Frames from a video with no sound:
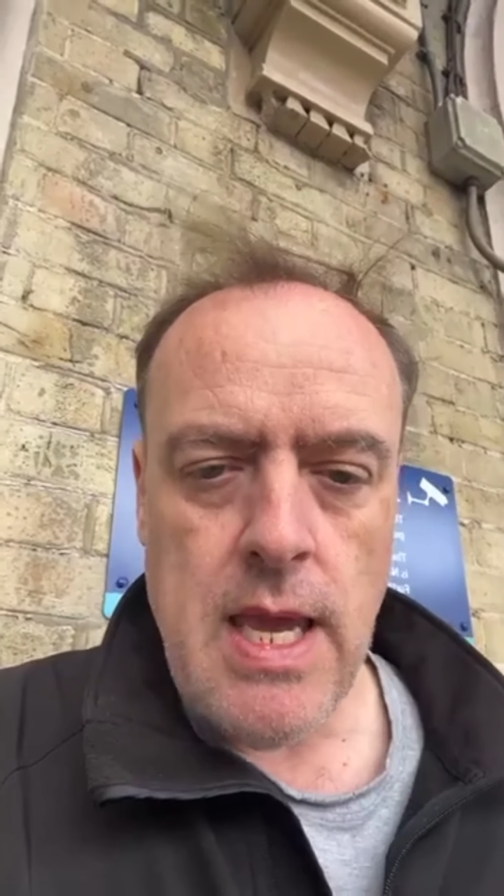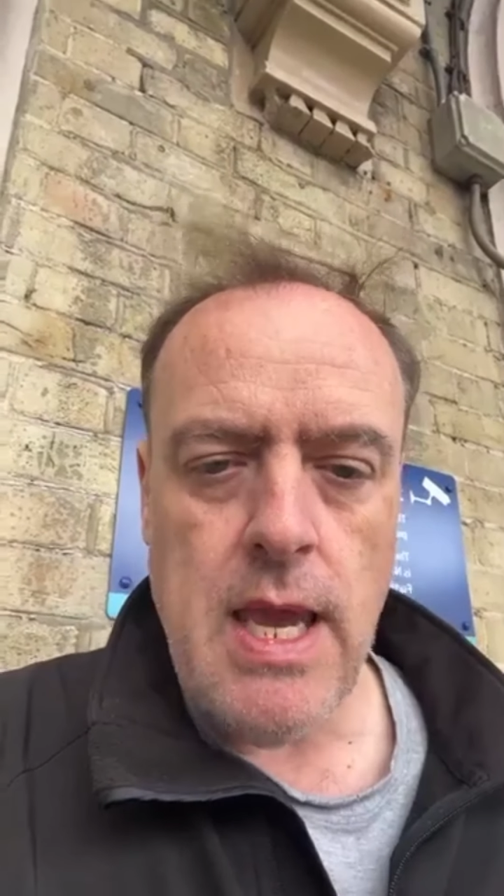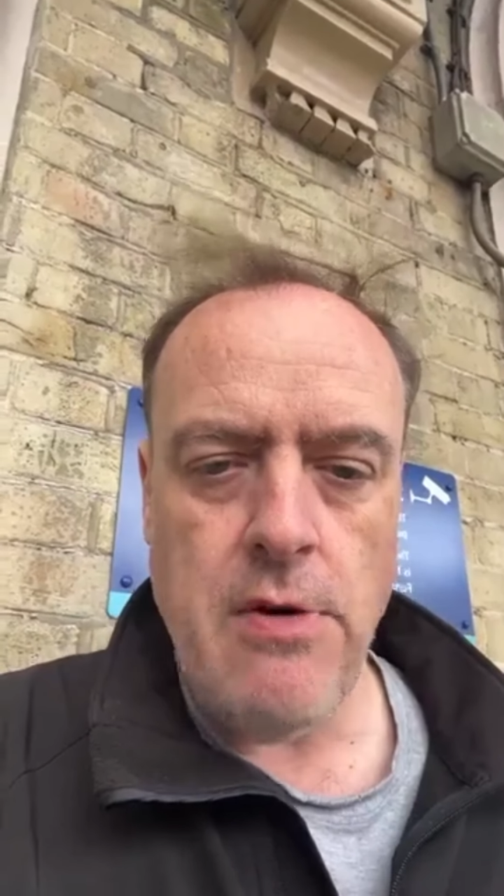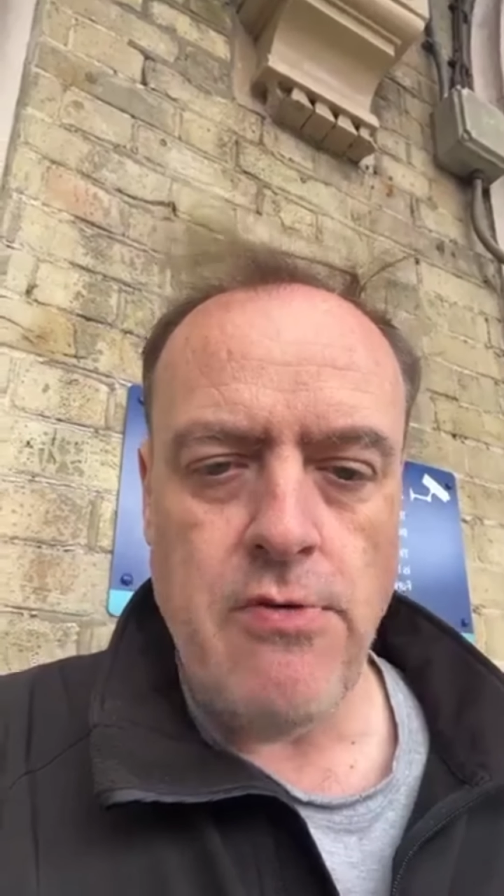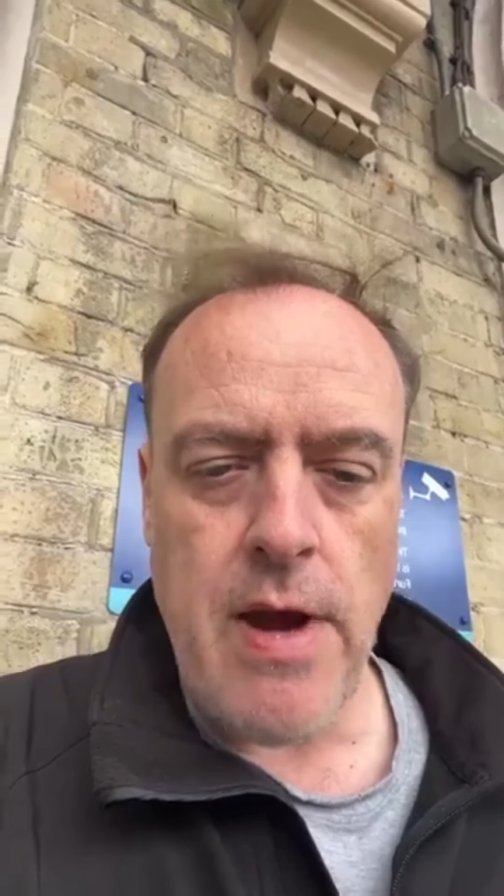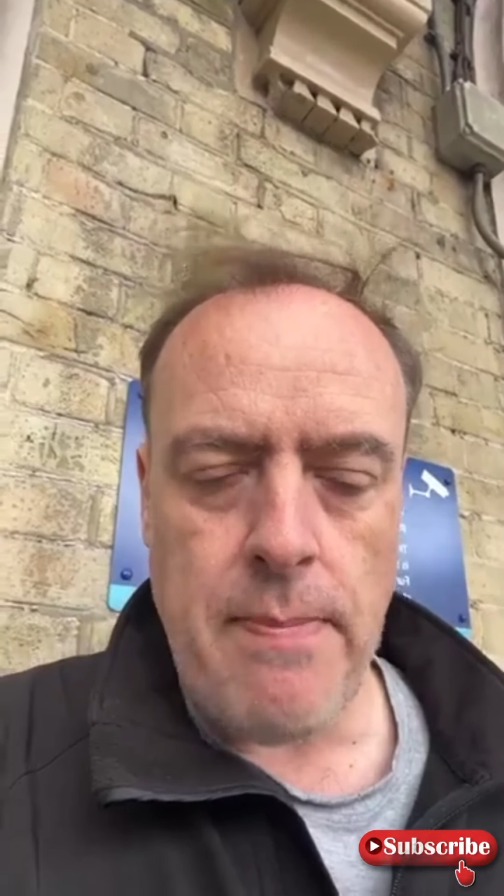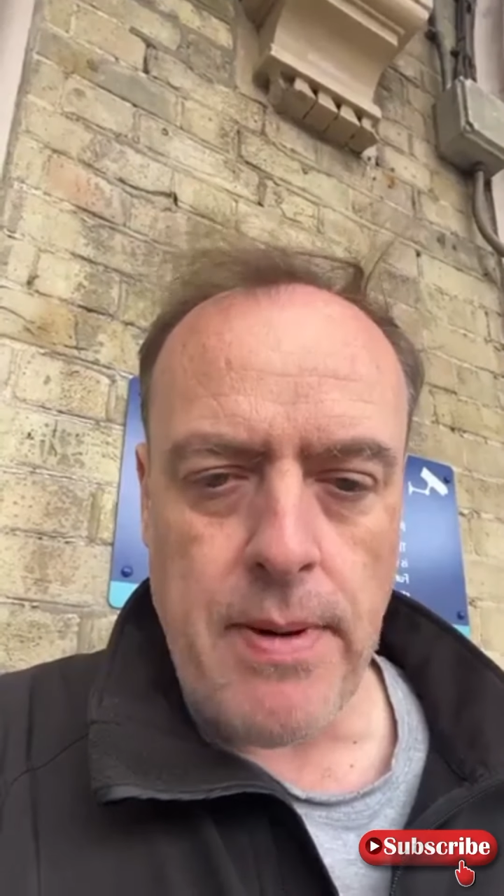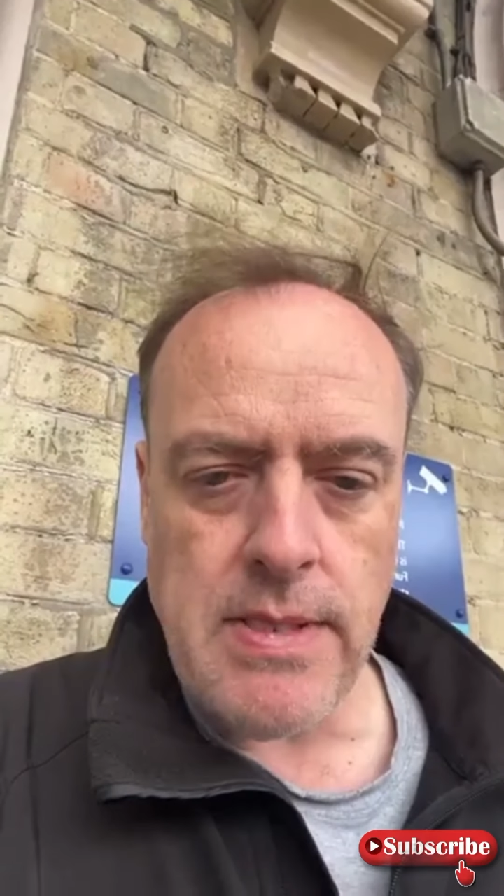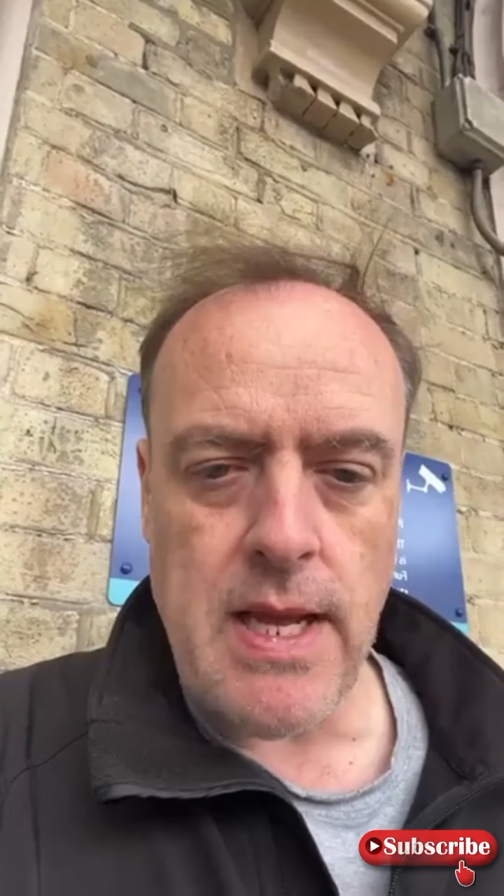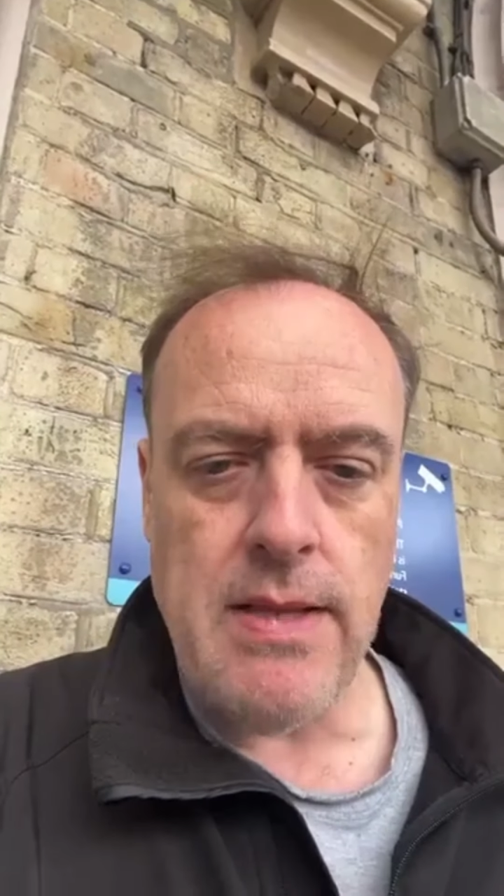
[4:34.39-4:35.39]
he
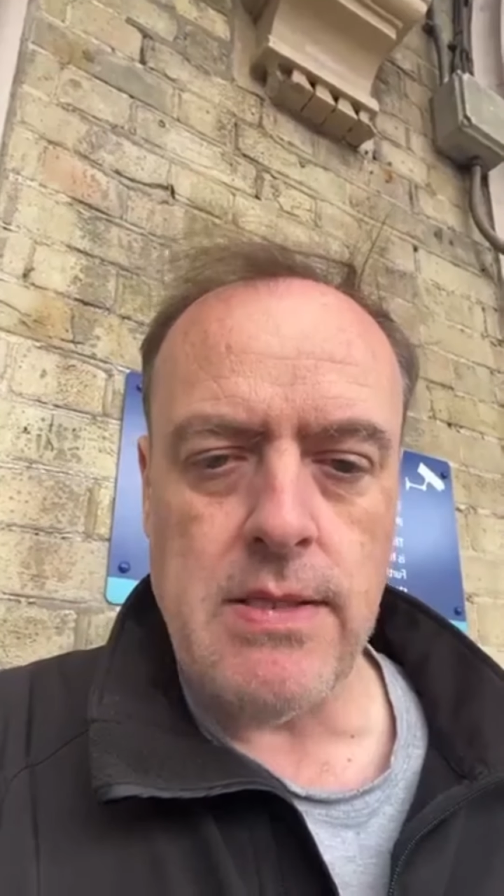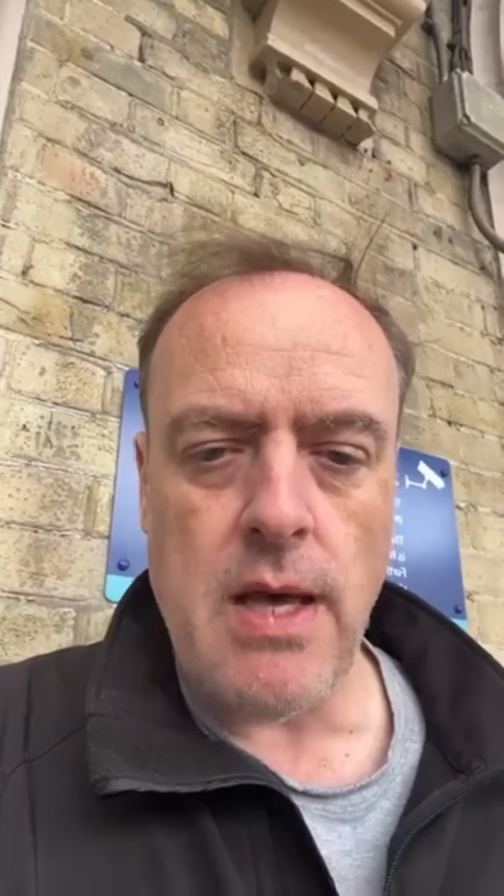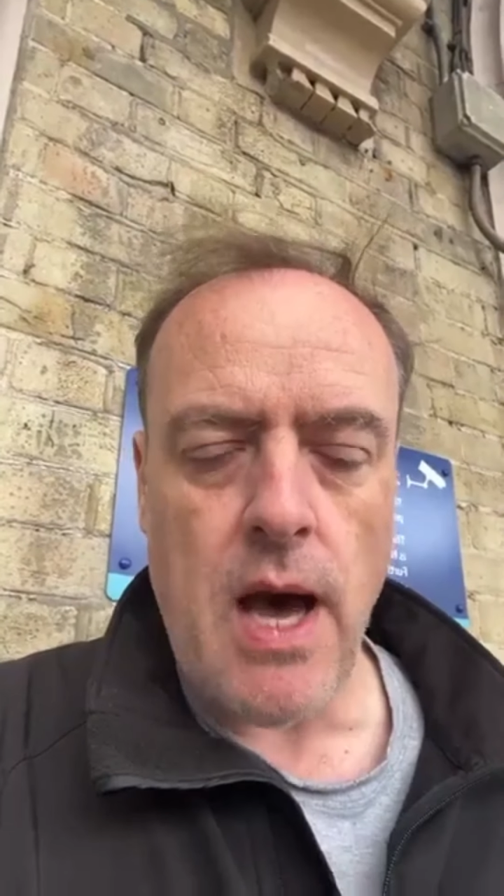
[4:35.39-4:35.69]
represents